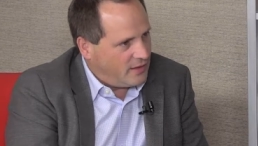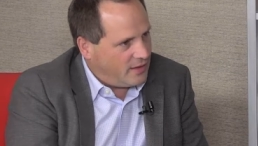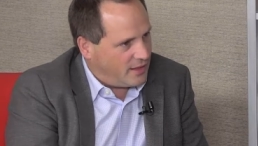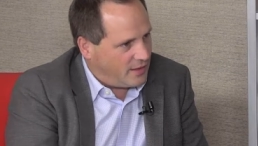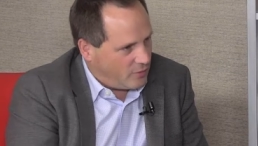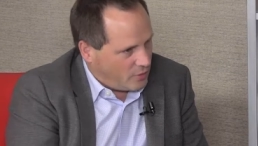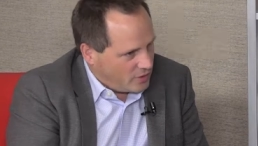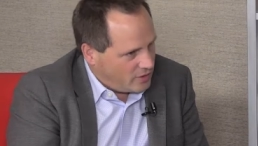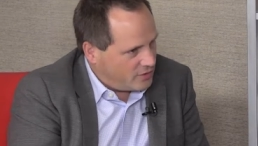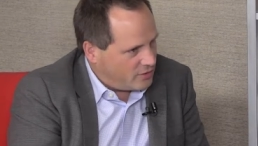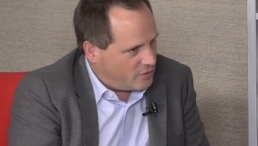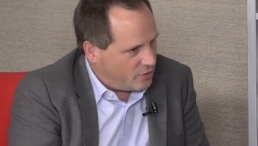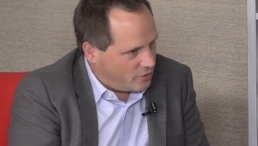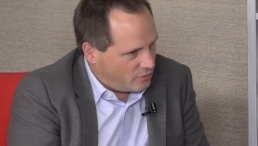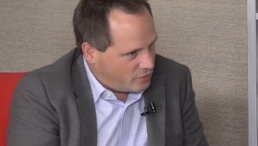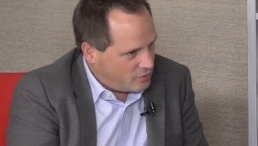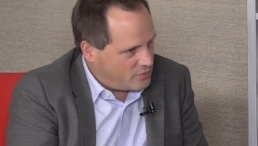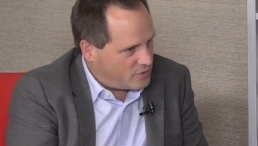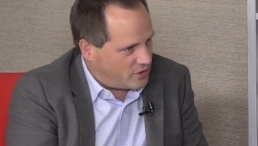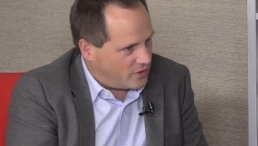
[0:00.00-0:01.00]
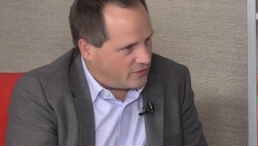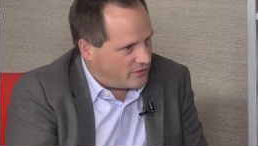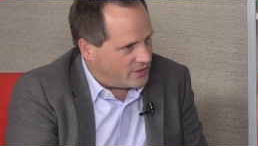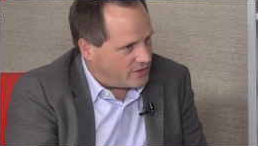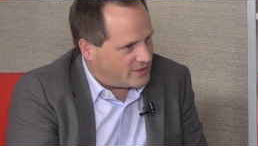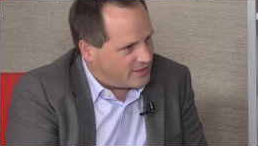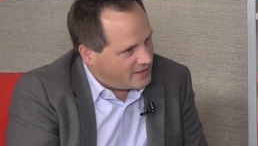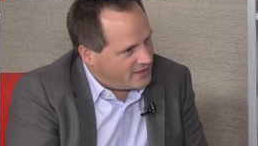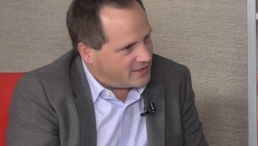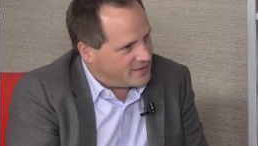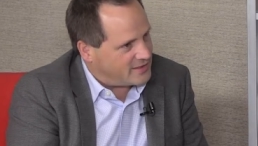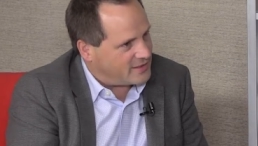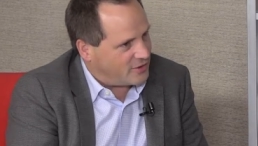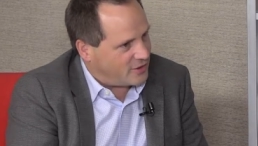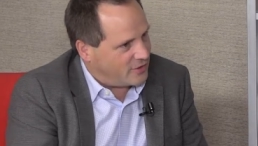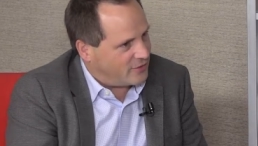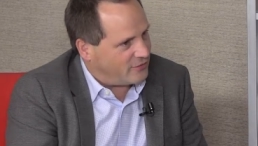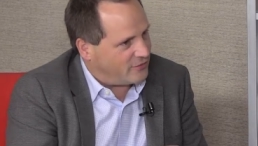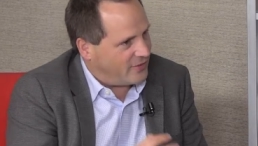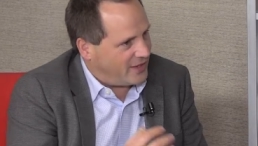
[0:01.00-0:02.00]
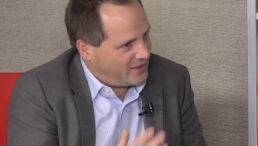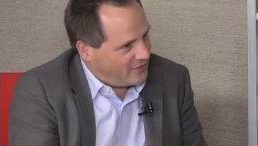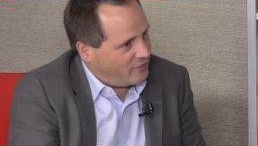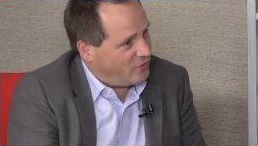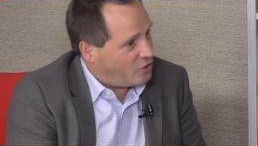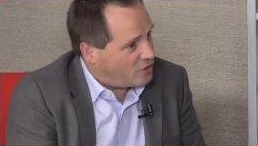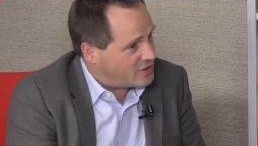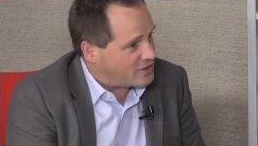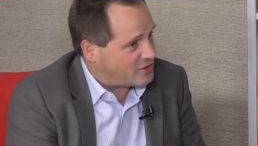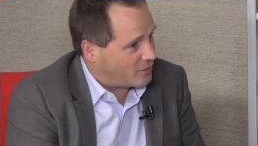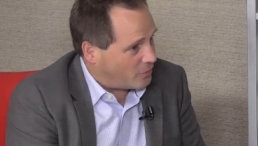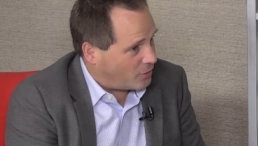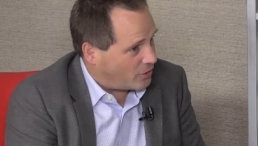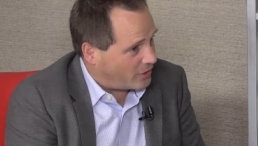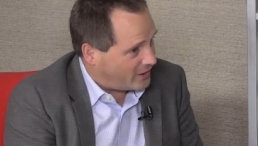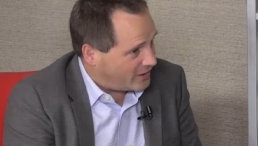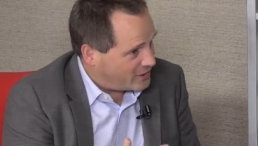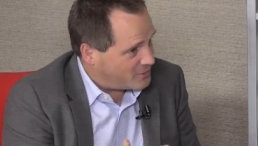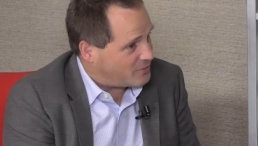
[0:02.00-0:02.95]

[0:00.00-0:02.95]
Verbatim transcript: And I wanted to call room service, and it's sort of when the phone is not working,